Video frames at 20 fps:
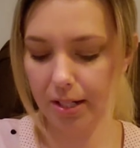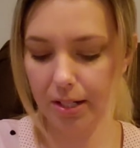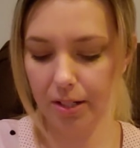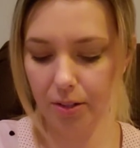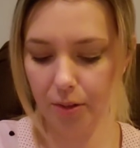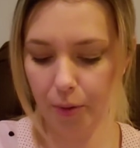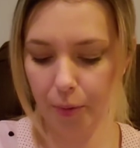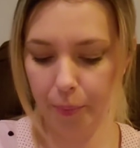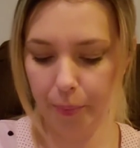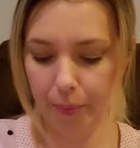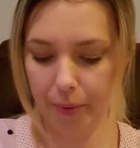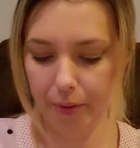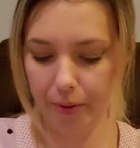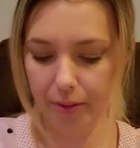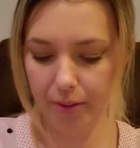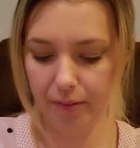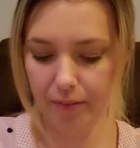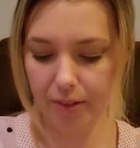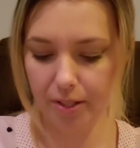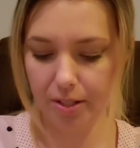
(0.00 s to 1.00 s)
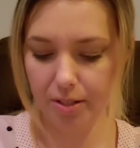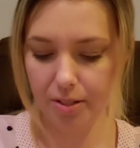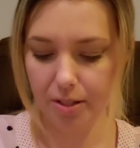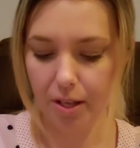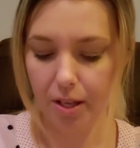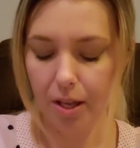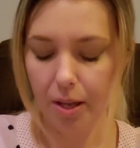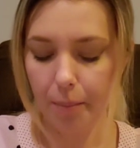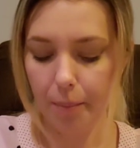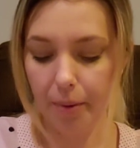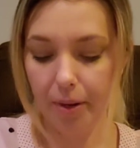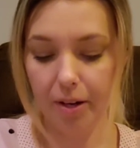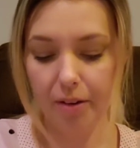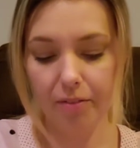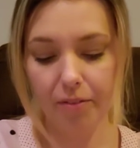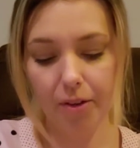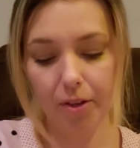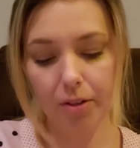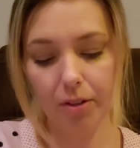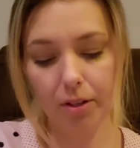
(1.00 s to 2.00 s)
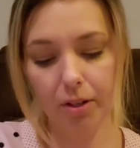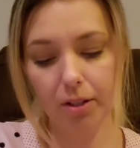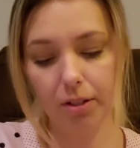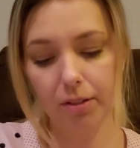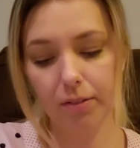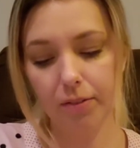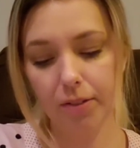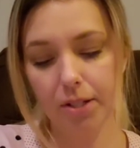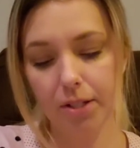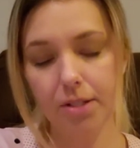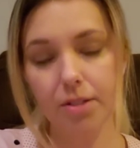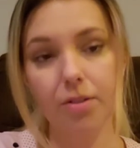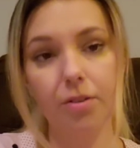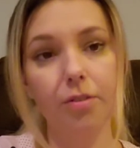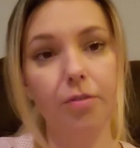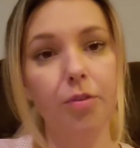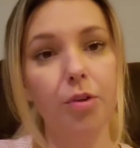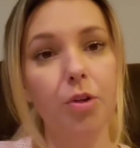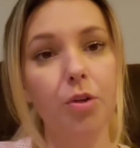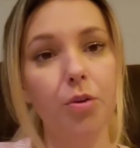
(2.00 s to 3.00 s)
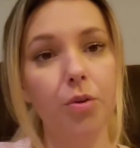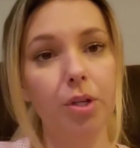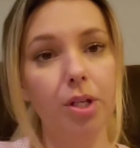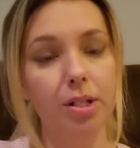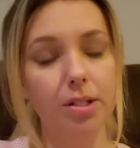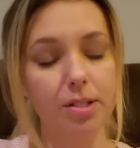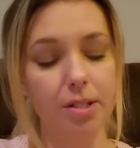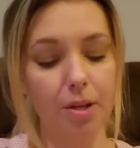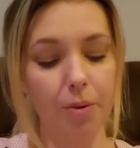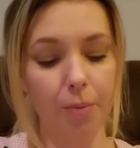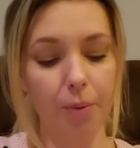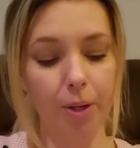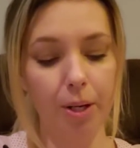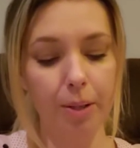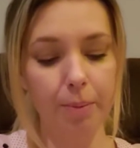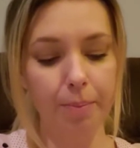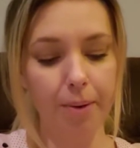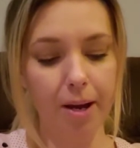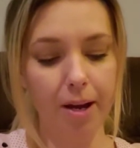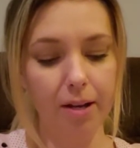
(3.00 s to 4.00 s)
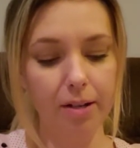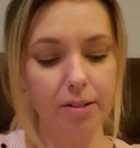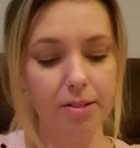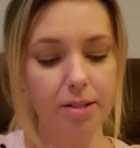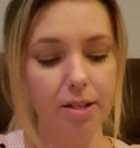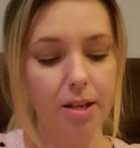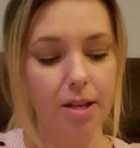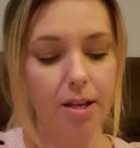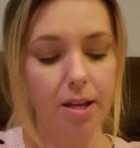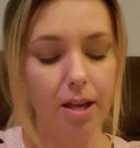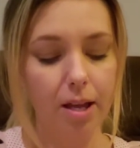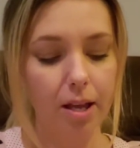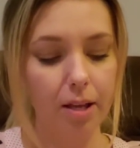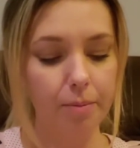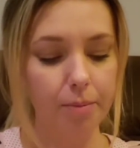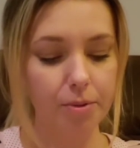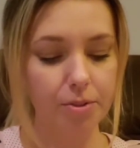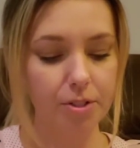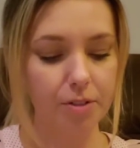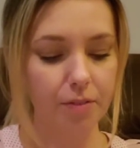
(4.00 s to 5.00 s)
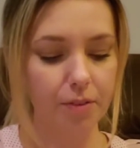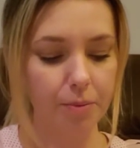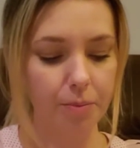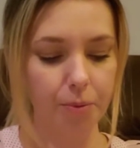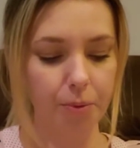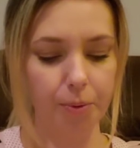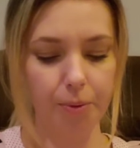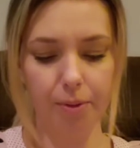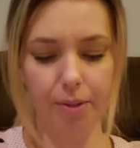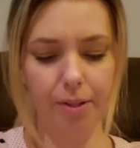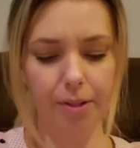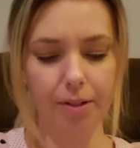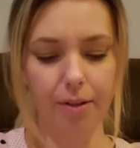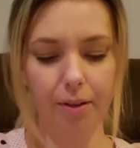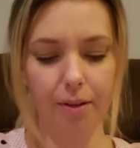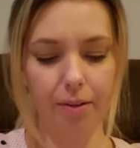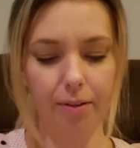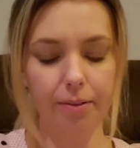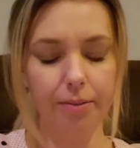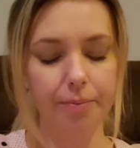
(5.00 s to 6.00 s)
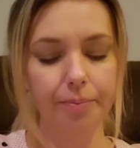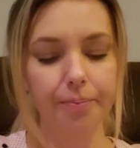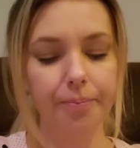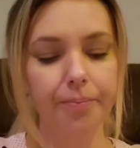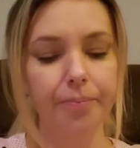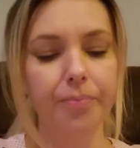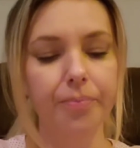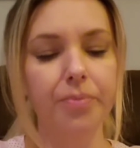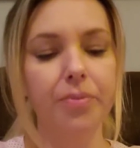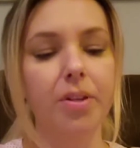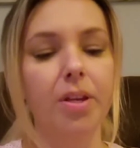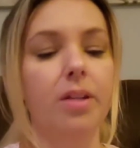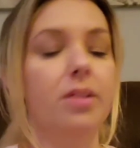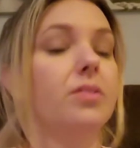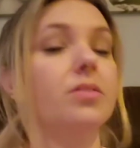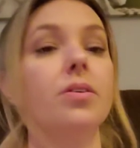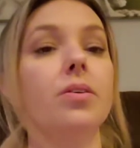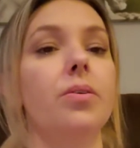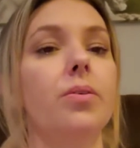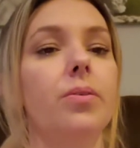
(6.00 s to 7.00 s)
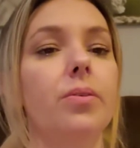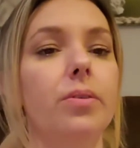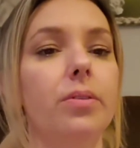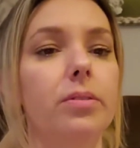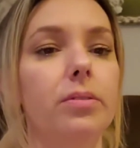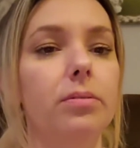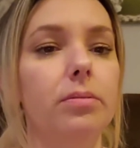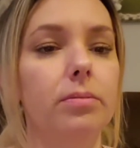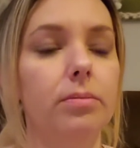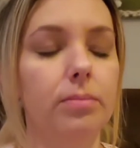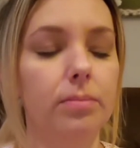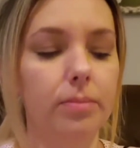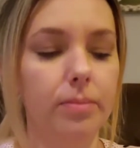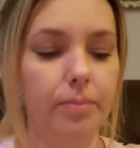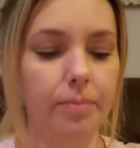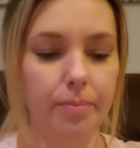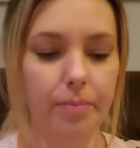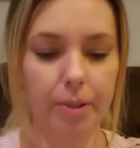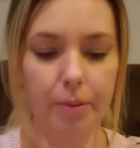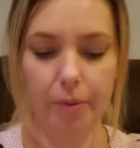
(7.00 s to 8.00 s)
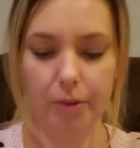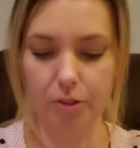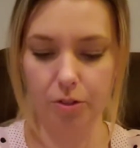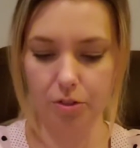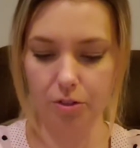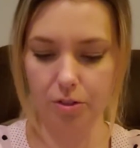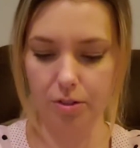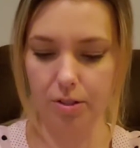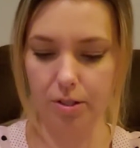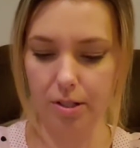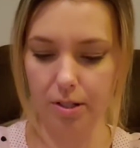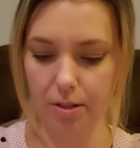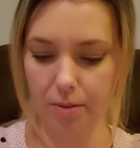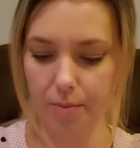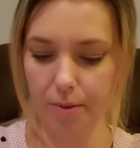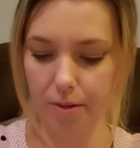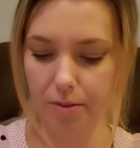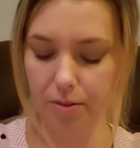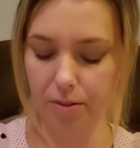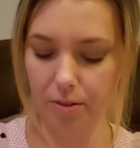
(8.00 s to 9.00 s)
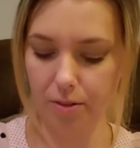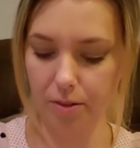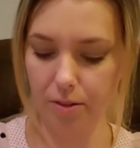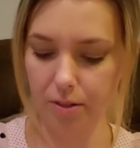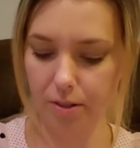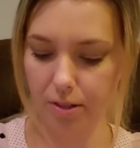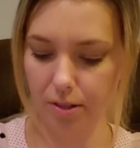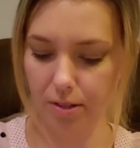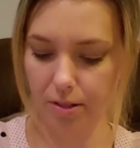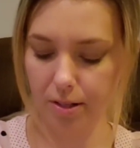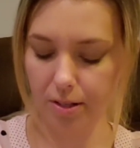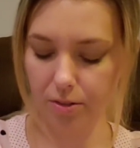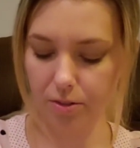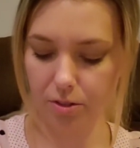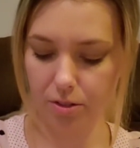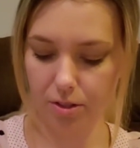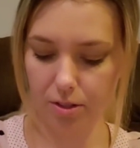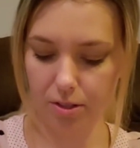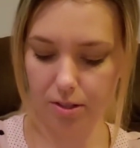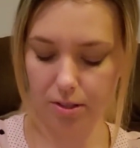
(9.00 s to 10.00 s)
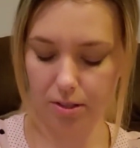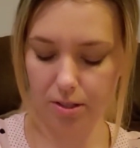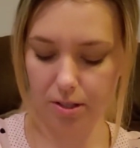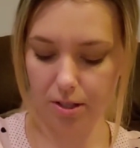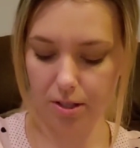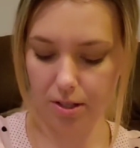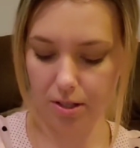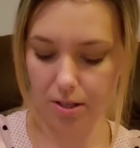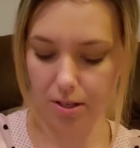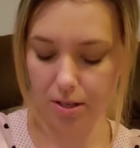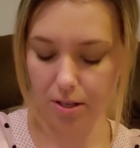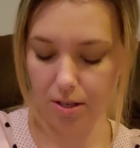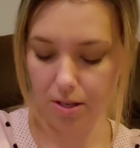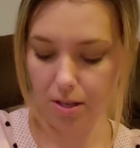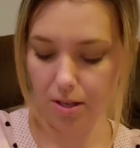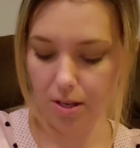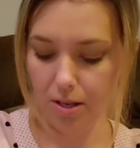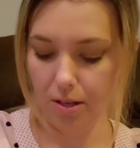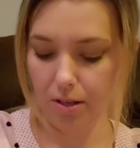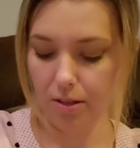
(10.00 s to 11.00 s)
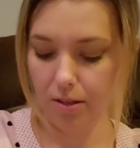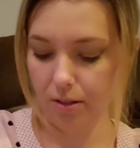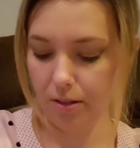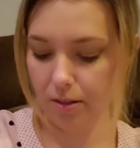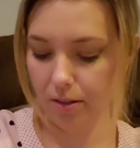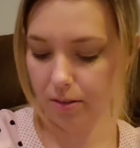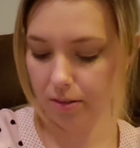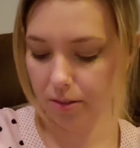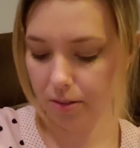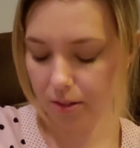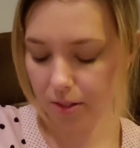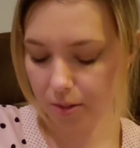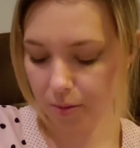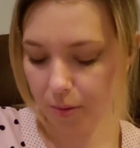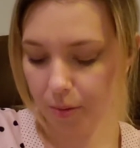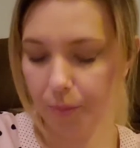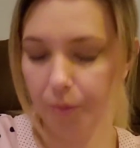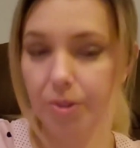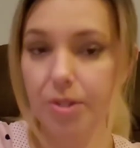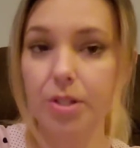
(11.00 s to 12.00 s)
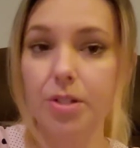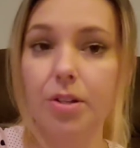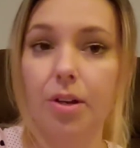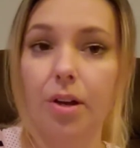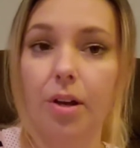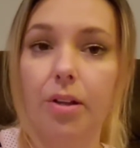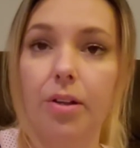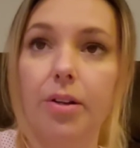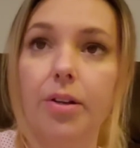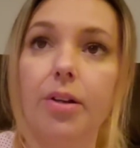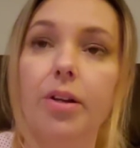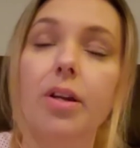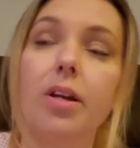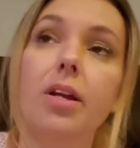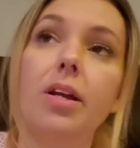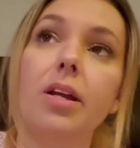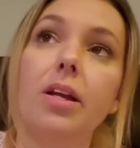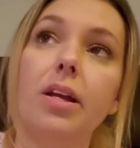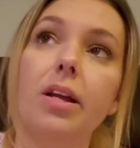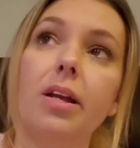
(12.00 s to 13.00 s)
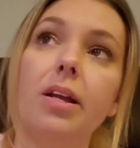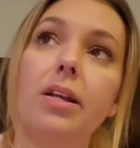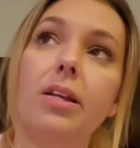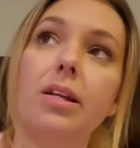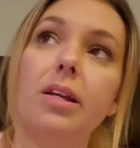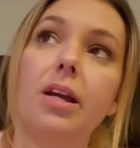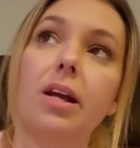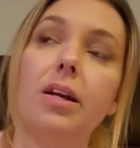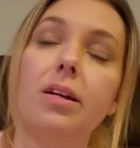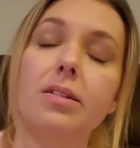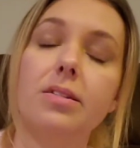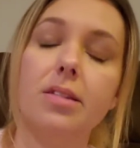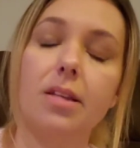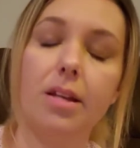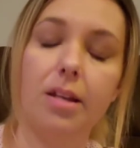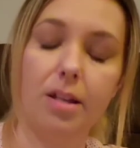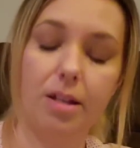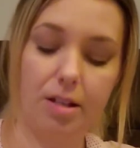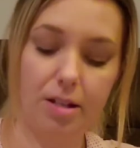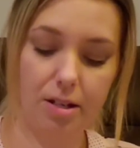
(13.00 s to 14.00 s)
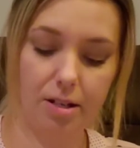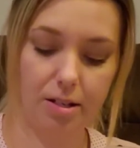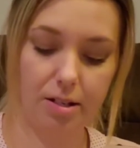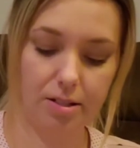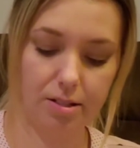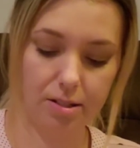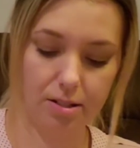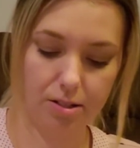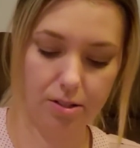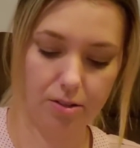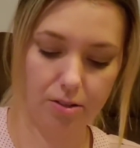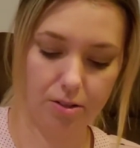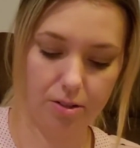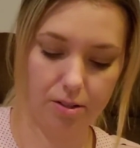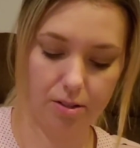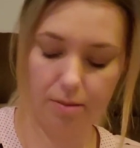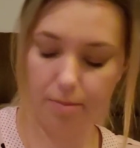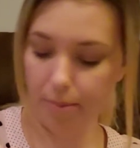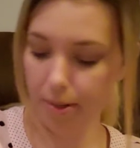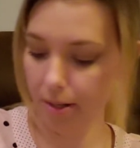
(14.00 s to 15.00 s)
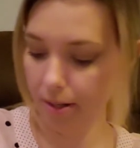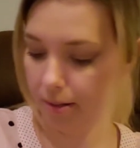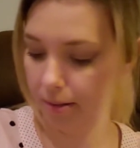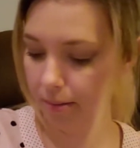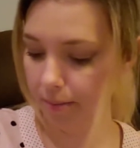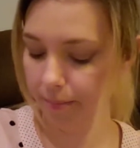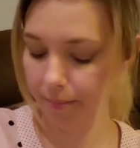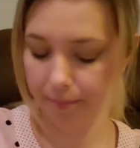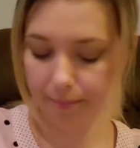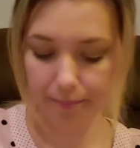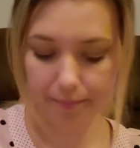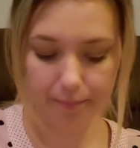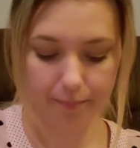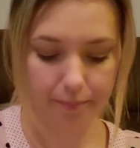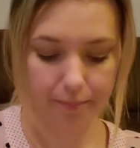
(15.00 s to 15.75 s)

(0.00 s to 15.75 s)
I didn't open all of these, but I found all of these little figurines that were in bags, and most of them were only a dollar. So maybe I should just take them out so you can actually see. So this one was a dollar, and he has a sticker on the bottom